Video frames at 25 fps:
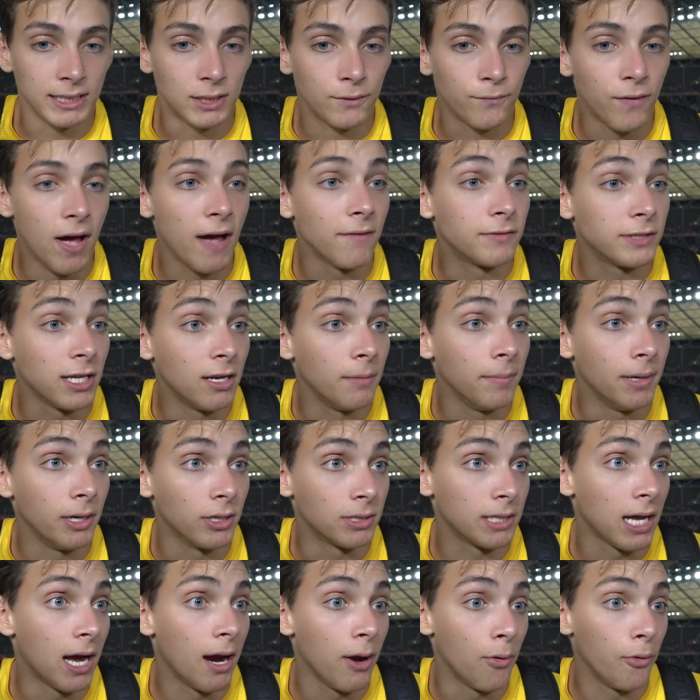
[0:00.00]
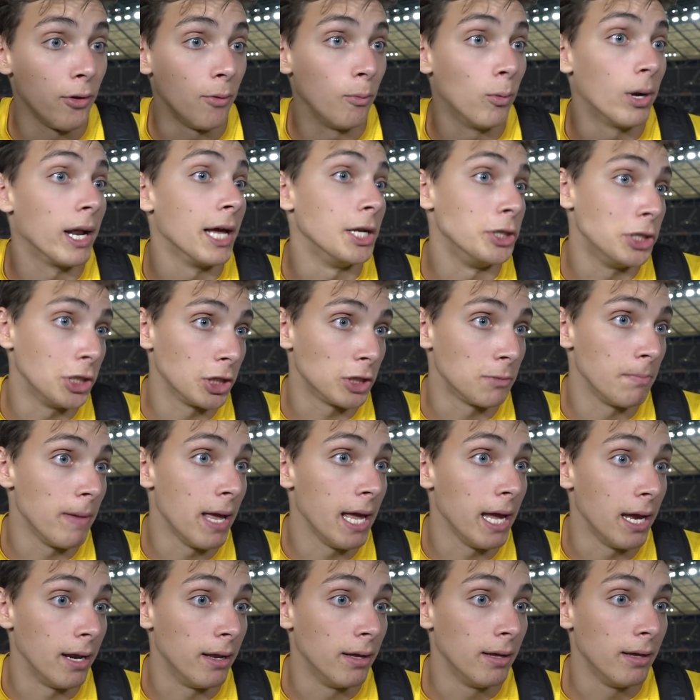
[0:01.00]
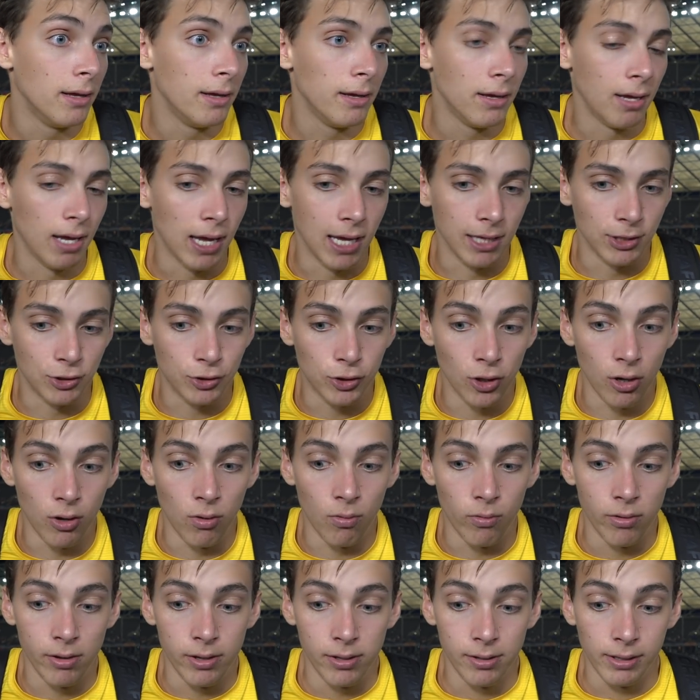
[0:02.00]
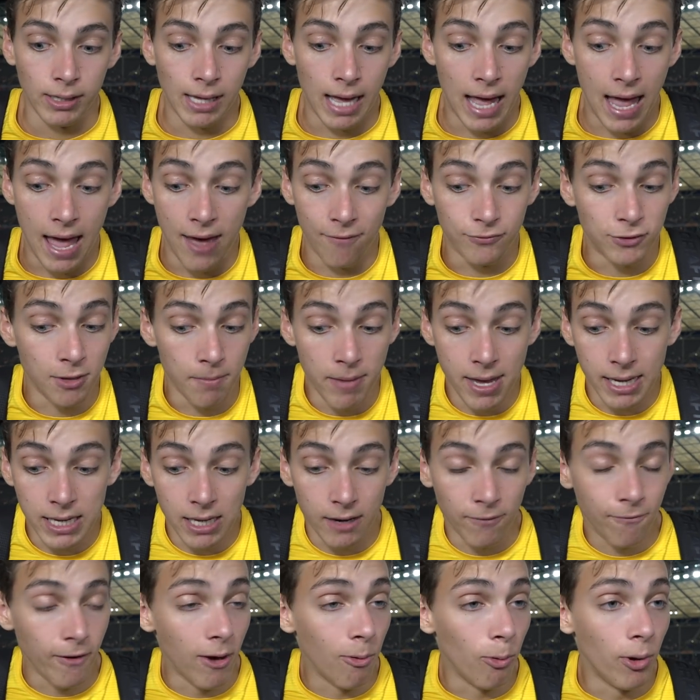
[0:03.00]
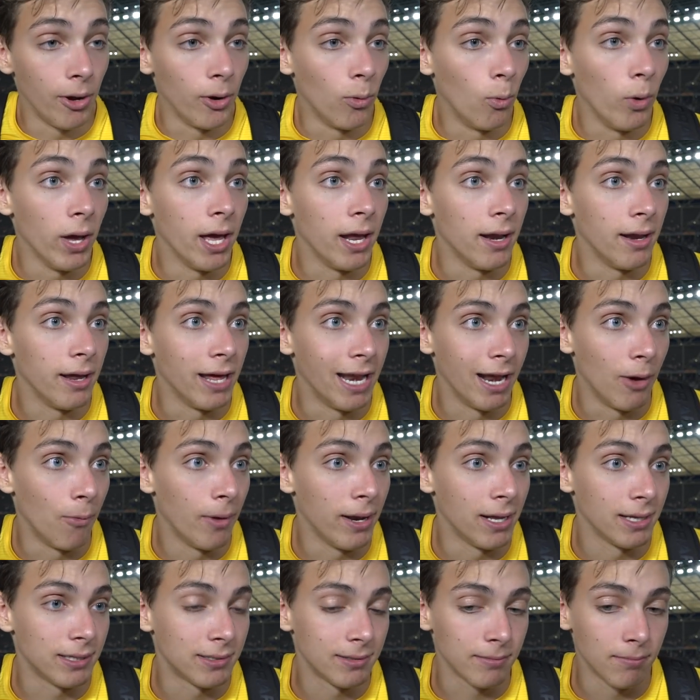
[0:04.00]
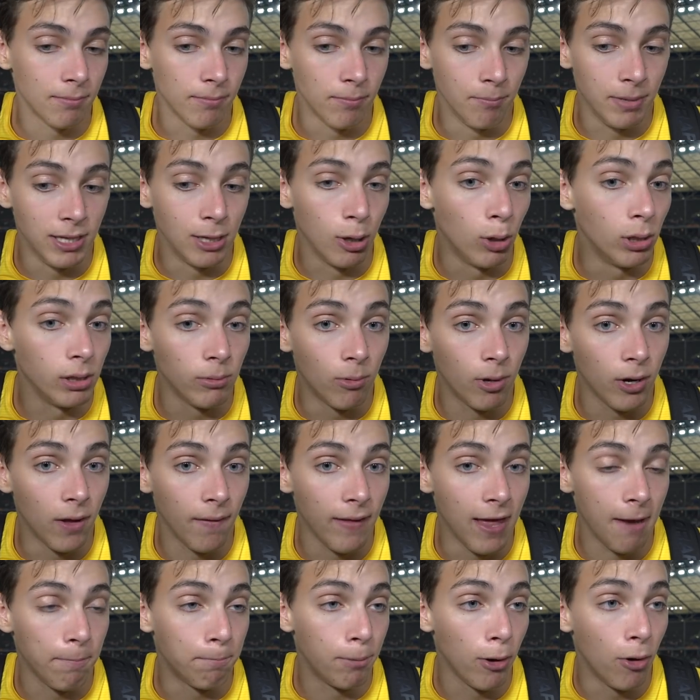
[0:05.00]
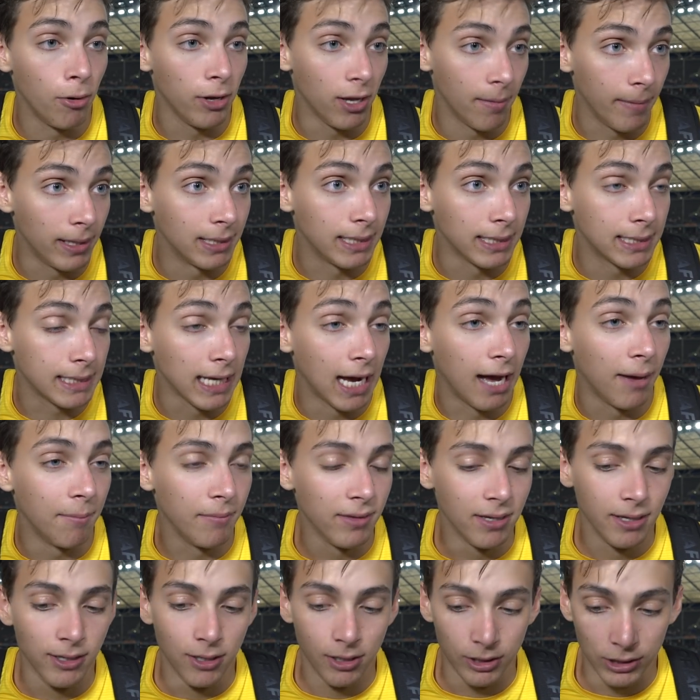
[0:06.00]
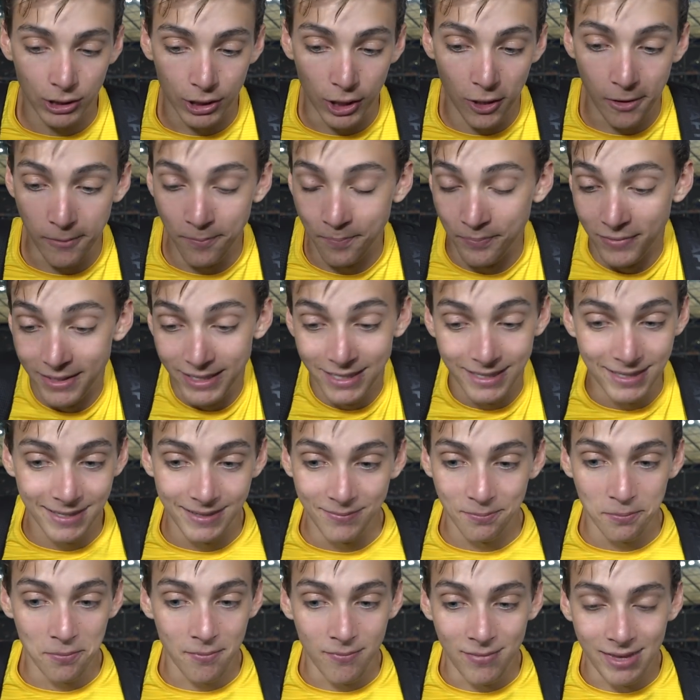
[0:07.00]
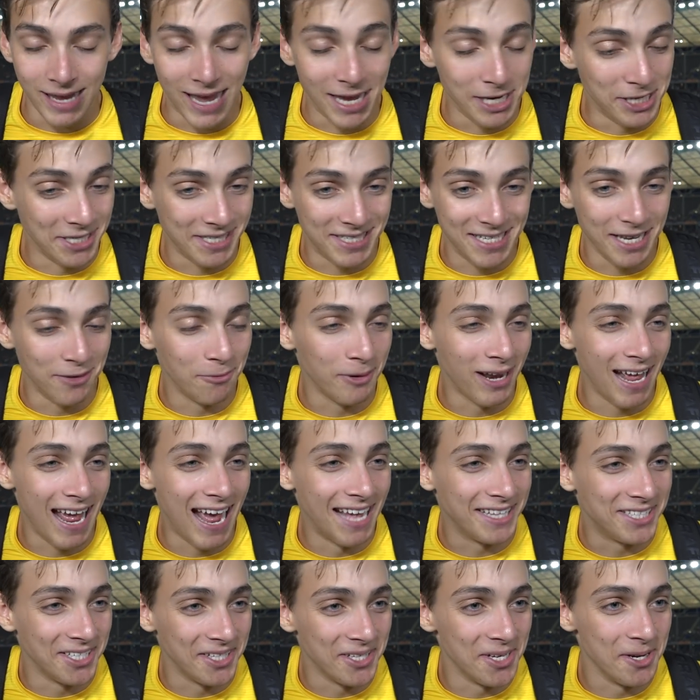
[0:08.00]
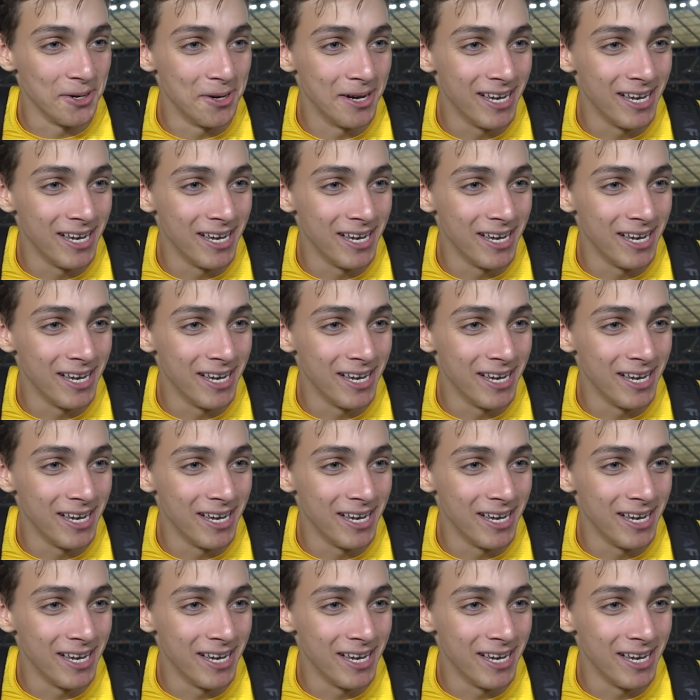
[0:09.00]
is 5 centimeters higher than what I just made. And so I have to make it if I want to win, and I want to be the only one on that podium at the top. So I just did what I had to do.